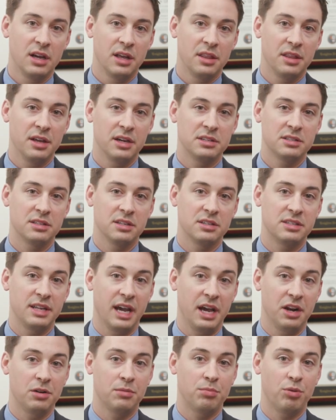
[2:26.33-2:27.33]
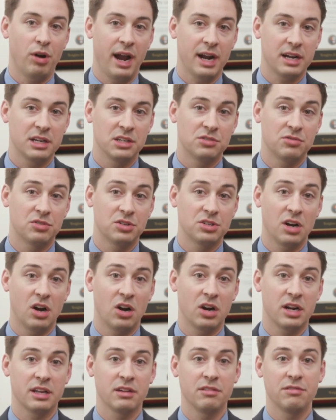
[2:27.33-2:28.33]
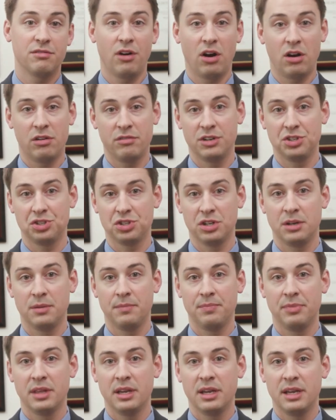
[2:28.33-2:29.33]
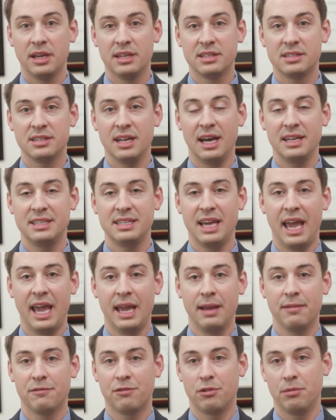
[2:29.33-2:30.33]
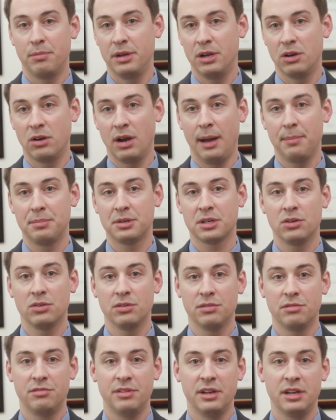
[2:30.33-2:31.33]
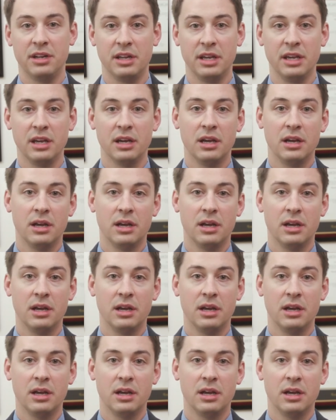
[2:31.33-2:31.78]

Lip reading: Thus, the standard practice for targeting far vision is not to aim for pure optical infinity,